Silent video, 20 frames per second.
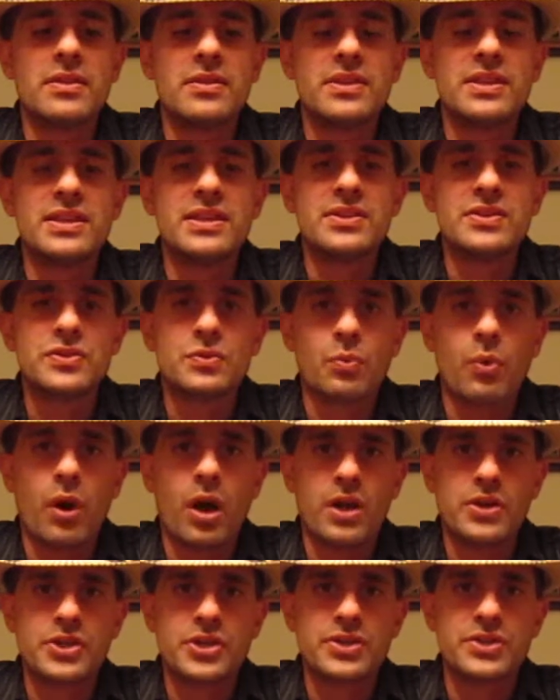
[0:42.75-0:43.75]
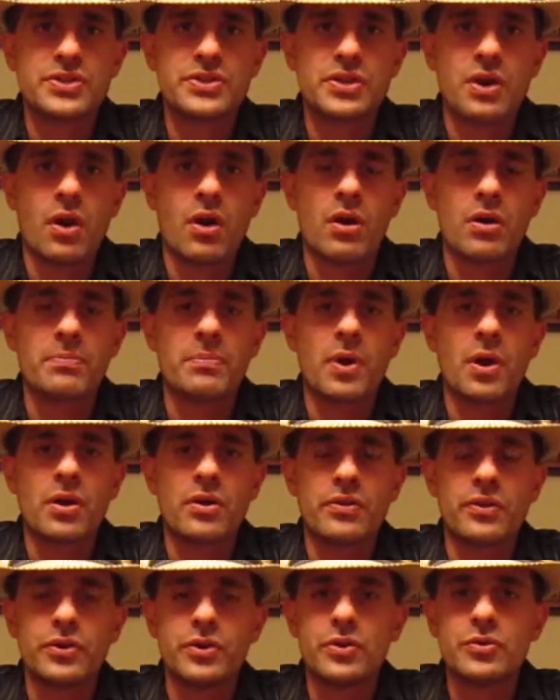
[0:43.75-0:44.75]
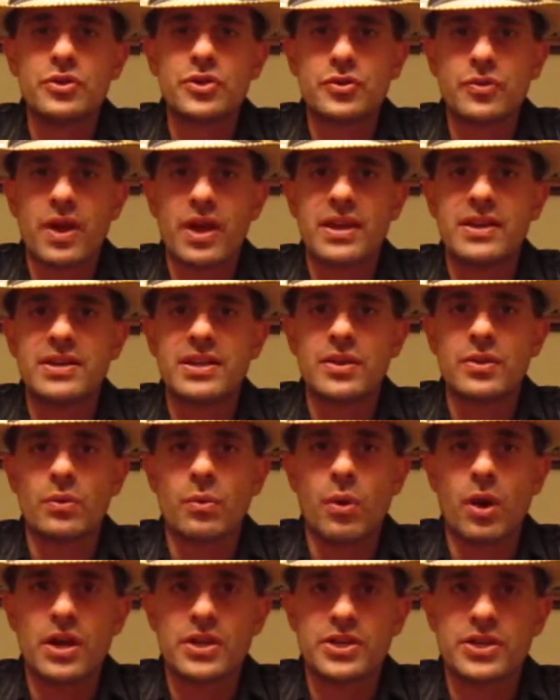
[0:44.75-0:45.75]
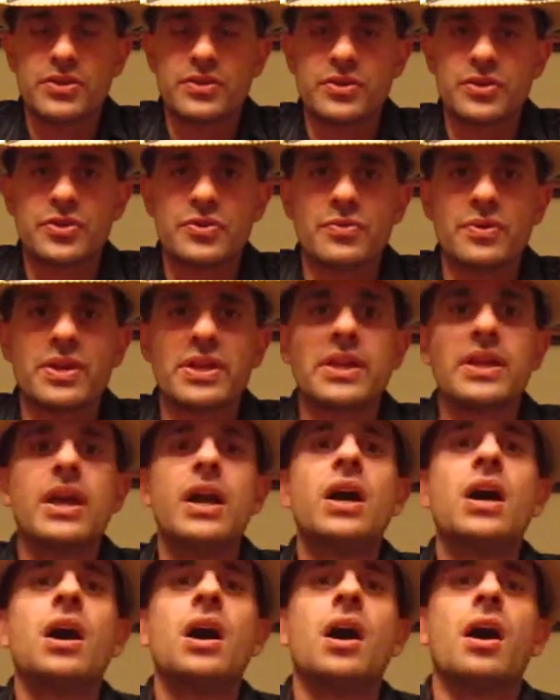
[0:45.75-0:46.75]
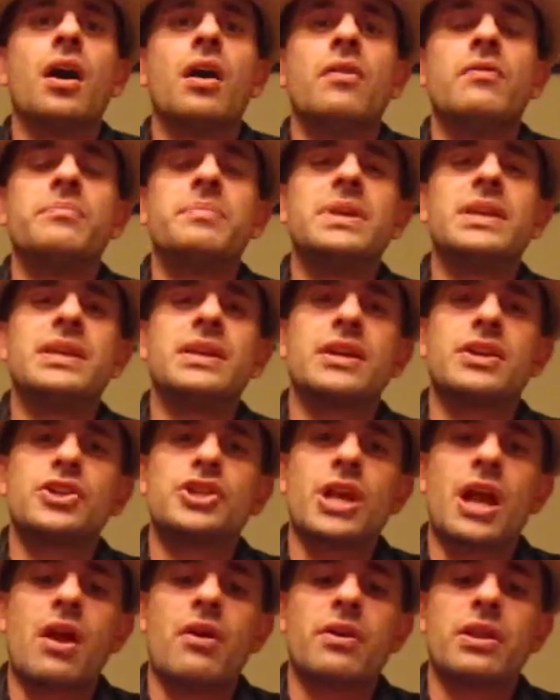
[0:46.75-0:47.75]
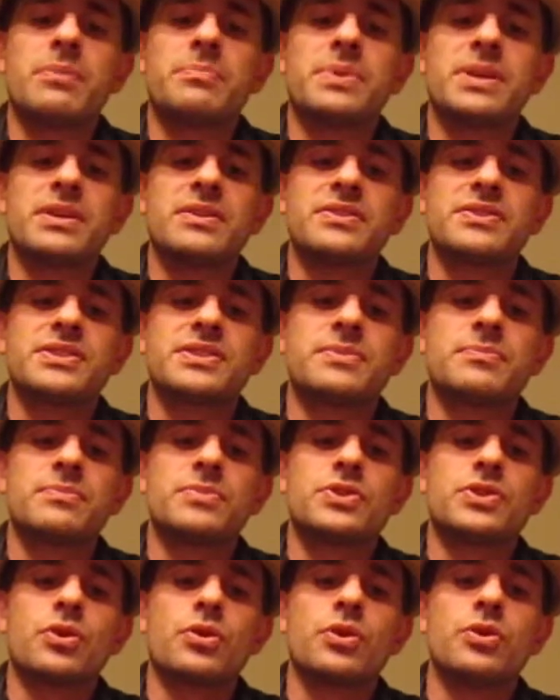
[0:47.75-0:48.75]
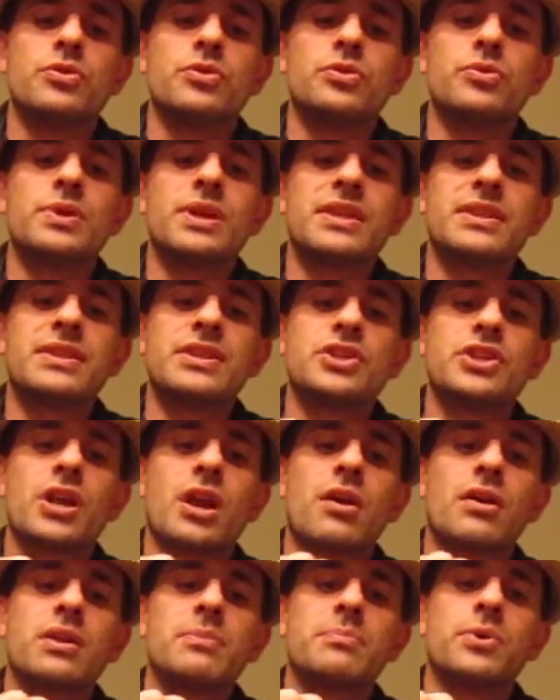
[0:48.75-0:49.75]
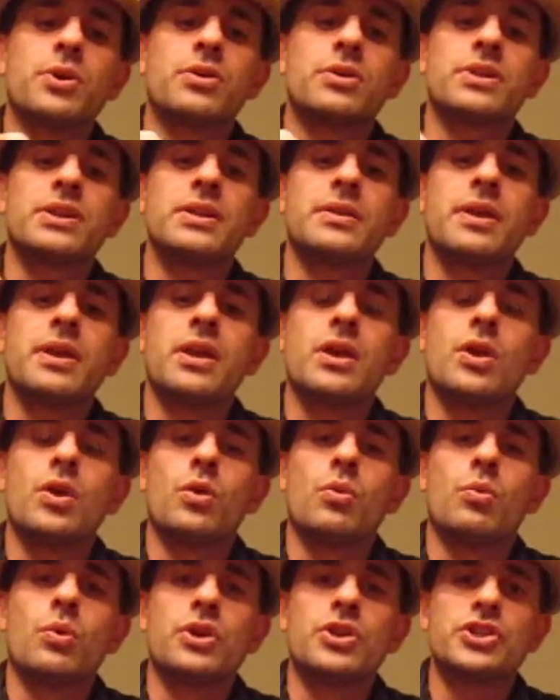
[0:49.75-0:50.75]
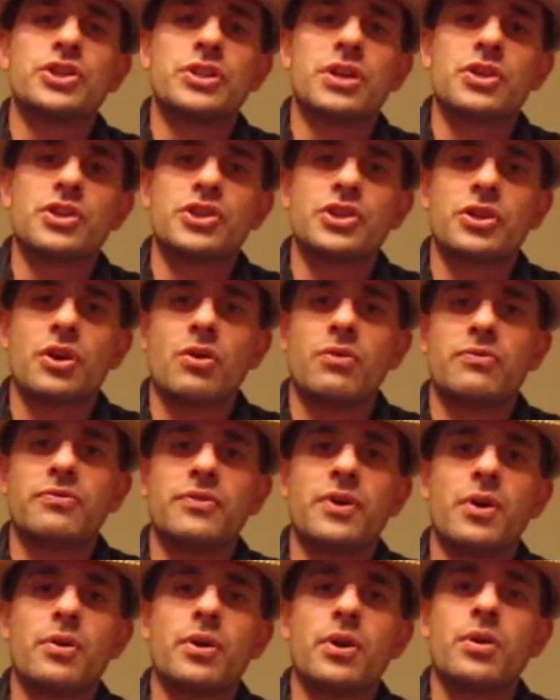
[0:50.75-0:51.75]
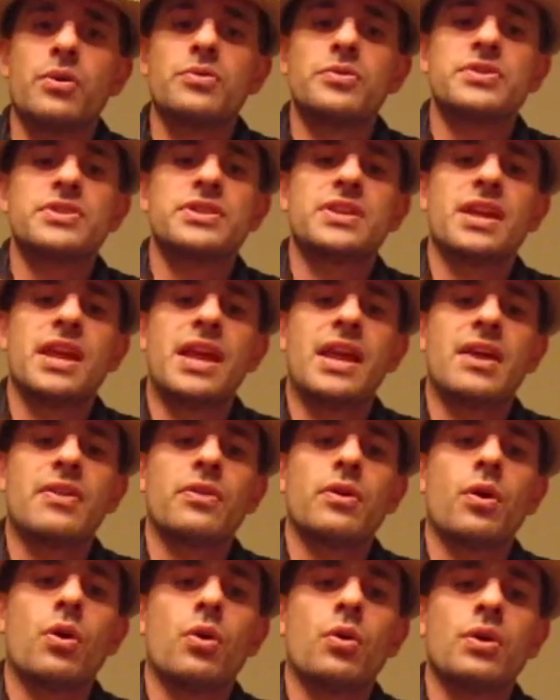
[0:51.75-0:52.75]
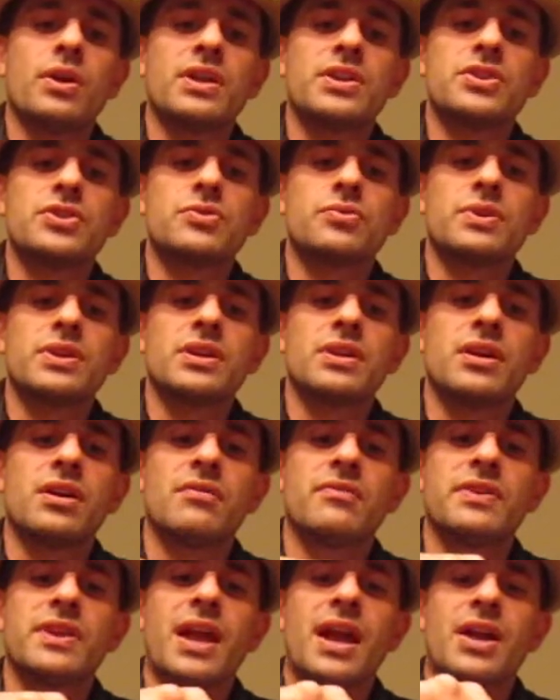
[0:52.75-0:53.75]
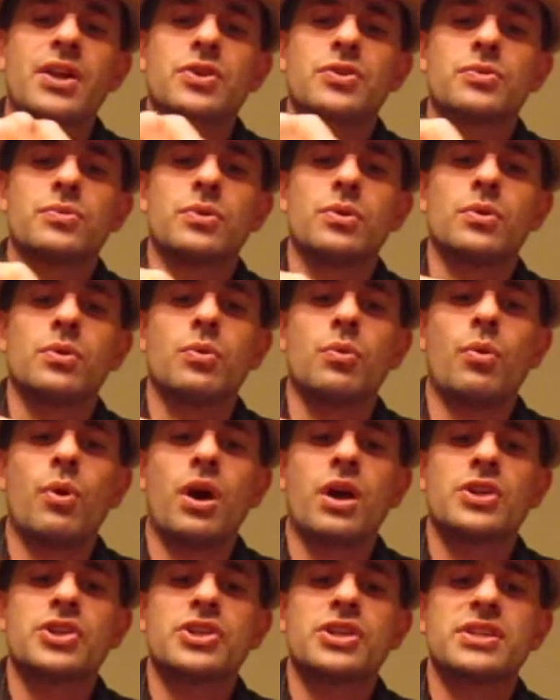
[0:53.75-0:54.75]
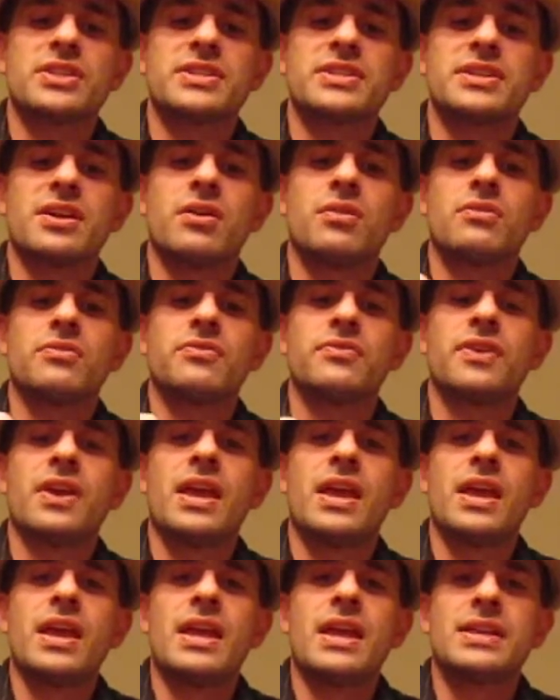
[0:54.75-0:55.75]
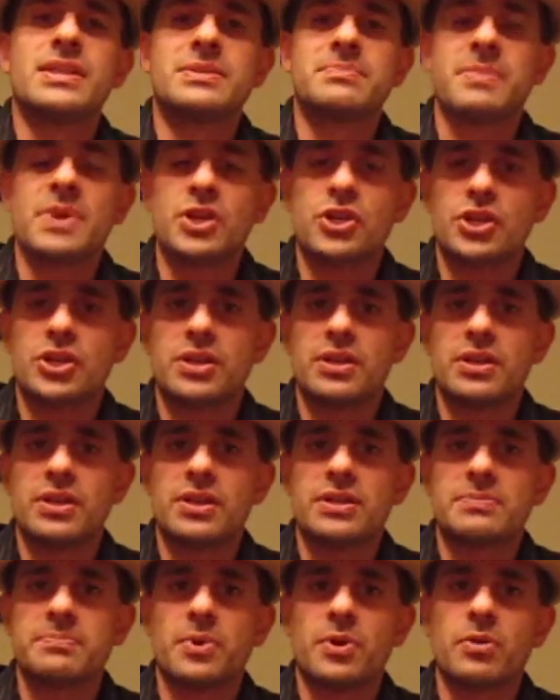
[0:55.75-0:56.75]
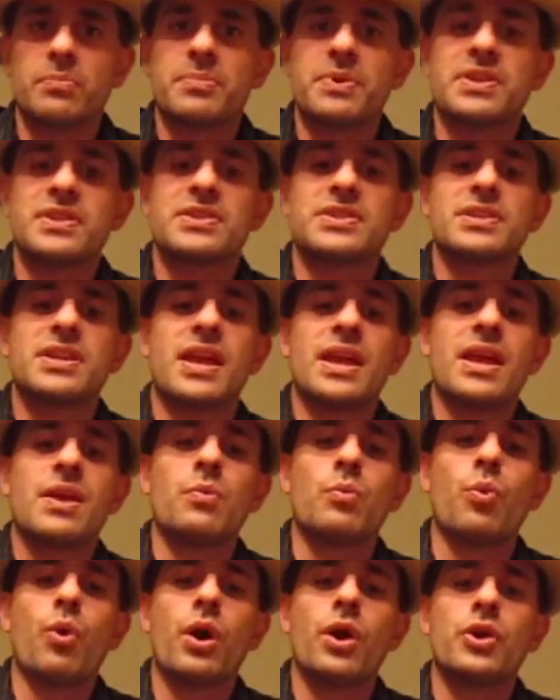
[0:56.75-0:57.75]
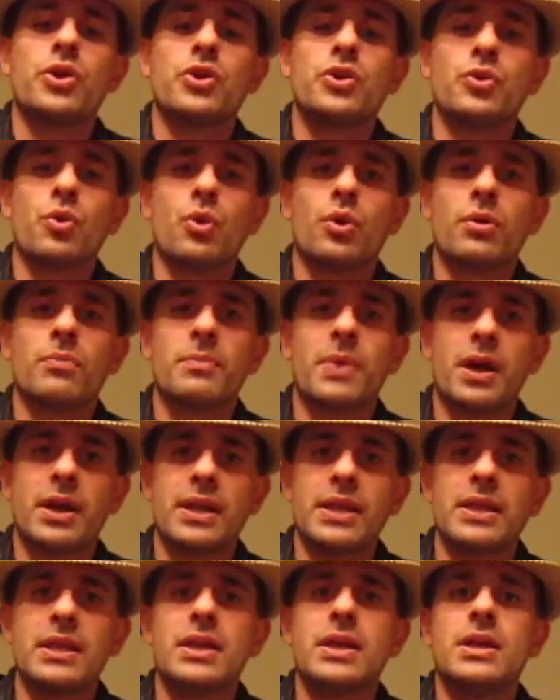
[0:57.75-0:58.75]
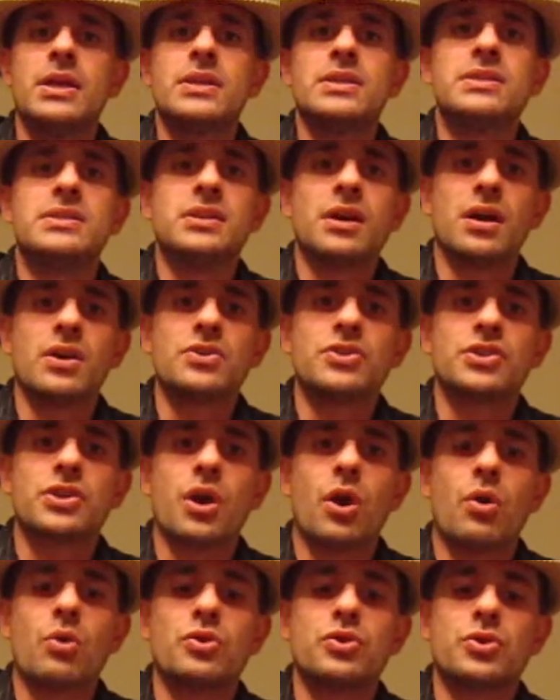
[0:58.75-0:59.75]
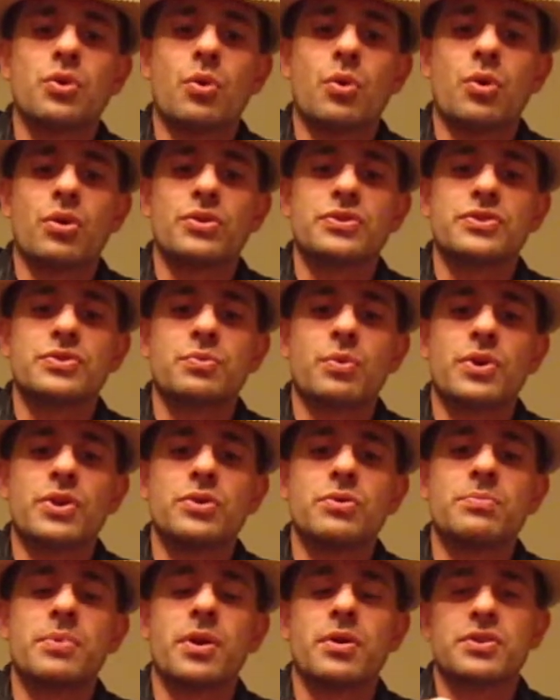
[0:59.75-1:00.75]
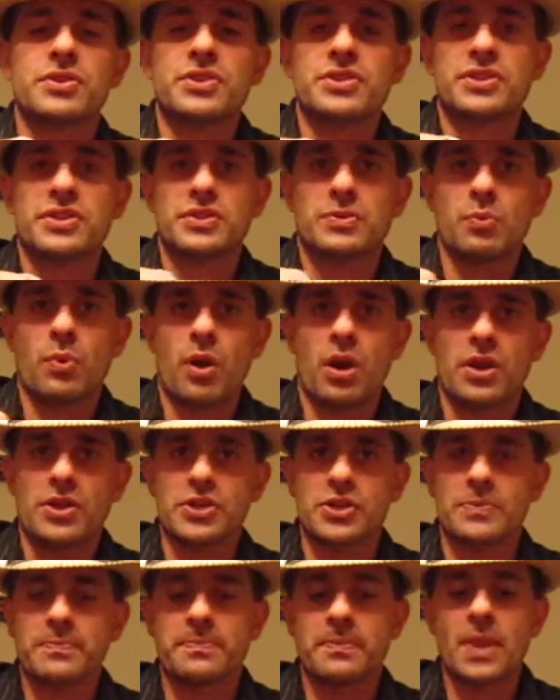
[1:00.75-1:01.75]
these watches are part of the new trend in the watch industry of being a charity piece. So you do get the charity booklet, which does show photos and the whole history of the actual watch itself, its mission, its purpose, and what your money does go towards when you purchase this watch.